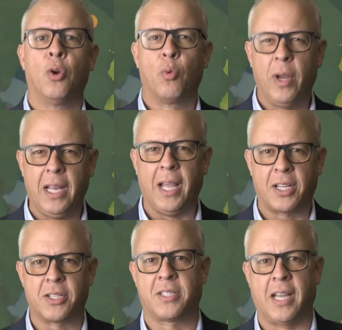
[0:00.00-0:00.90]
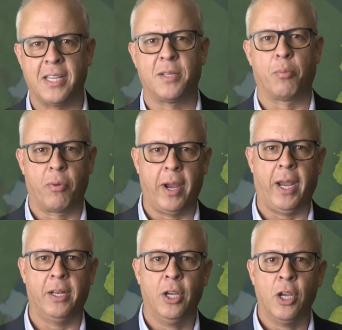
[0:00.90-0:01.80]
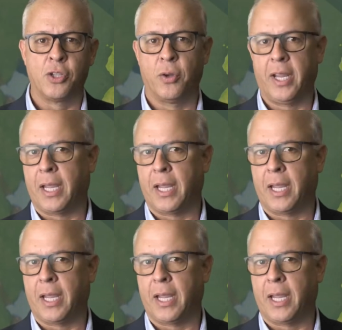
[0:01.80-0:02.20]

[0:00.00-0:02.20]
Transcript: really exercise the brain so it